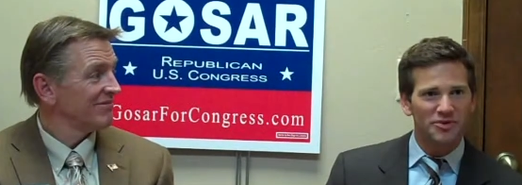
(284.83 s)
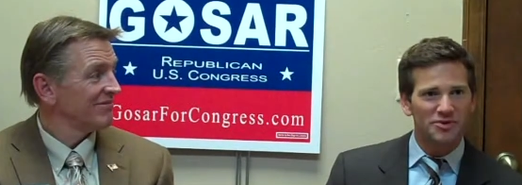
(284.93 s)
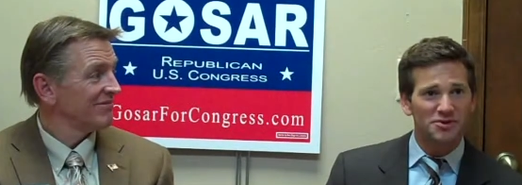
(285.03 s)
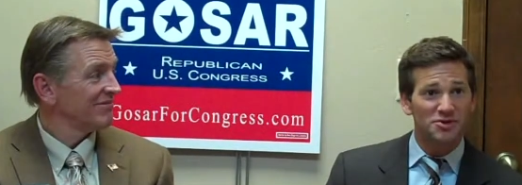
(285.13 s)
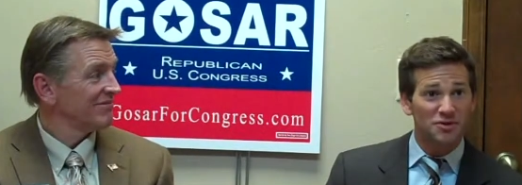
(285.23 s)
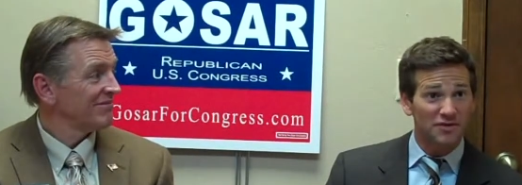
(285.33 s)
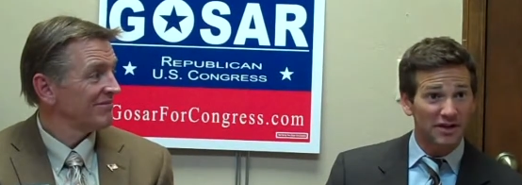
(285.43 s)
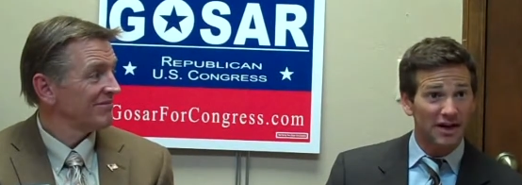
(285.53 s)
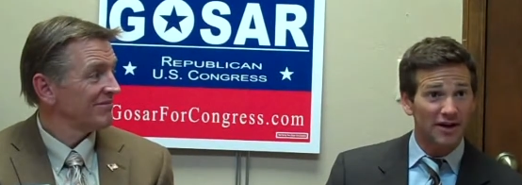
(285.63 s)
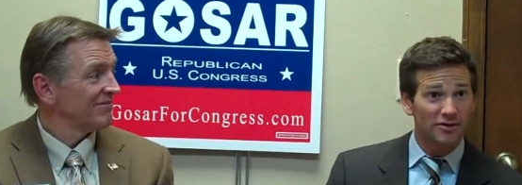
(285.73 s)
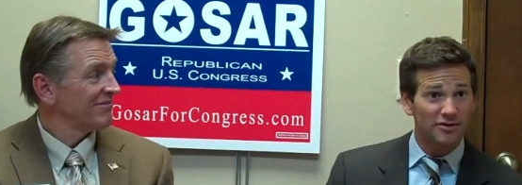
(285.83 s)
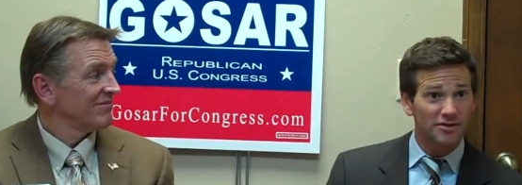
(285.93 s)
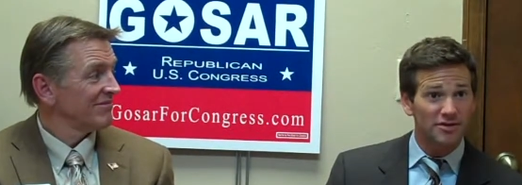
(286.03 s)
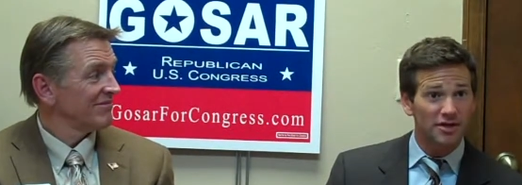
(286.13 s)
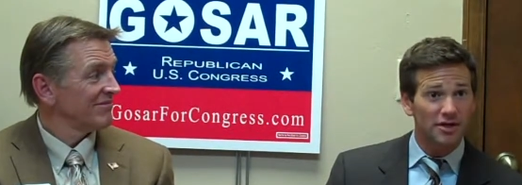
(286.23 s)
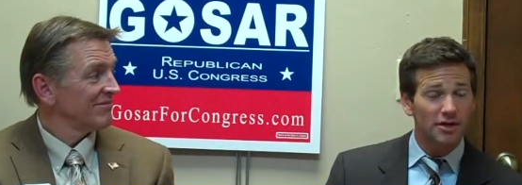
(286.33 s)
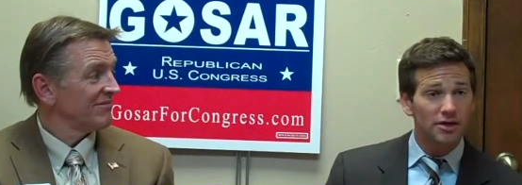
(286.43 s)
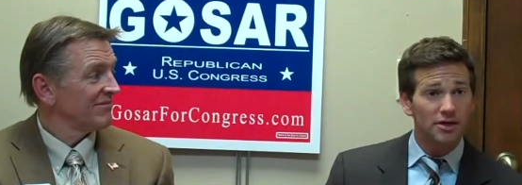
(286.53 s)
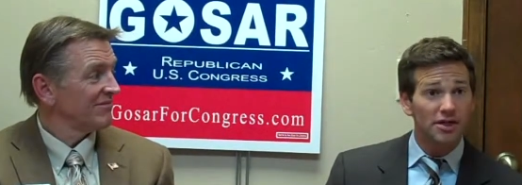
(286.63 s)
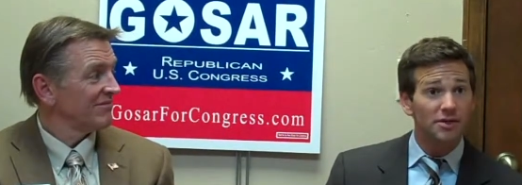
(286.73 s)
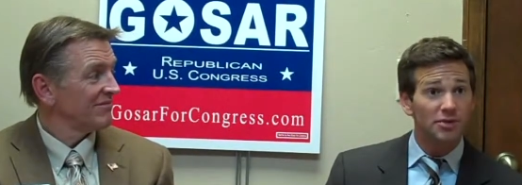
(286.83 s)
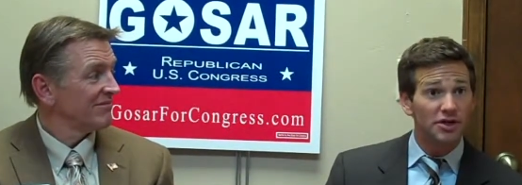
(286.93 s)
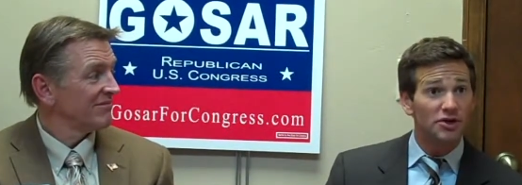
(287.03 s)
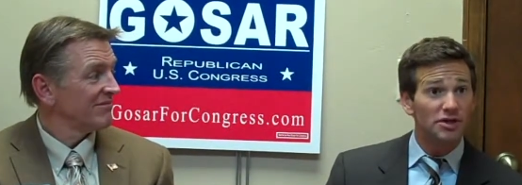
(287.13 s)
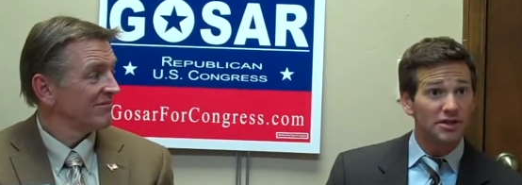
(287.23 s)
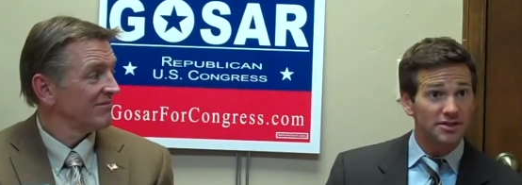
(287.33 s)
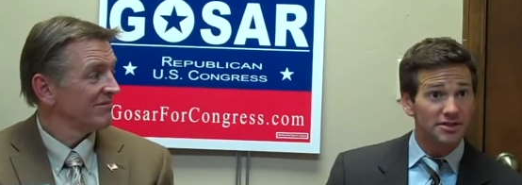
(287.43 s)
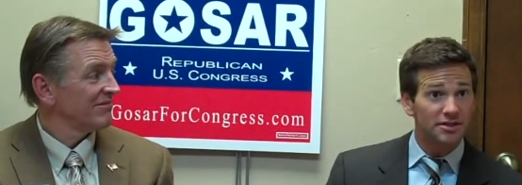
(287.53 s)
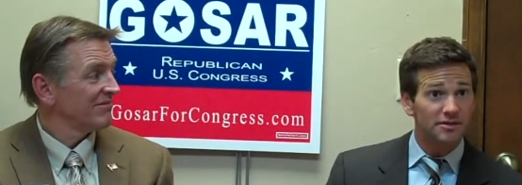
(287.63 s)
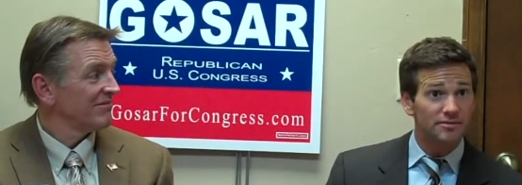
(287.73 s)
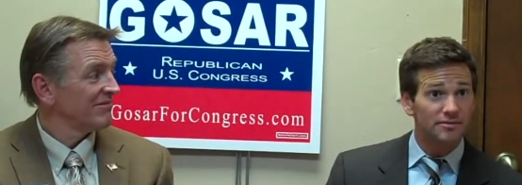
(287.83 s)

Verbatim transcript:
Speaker 1: to serve in Congress. You need to be a good listener.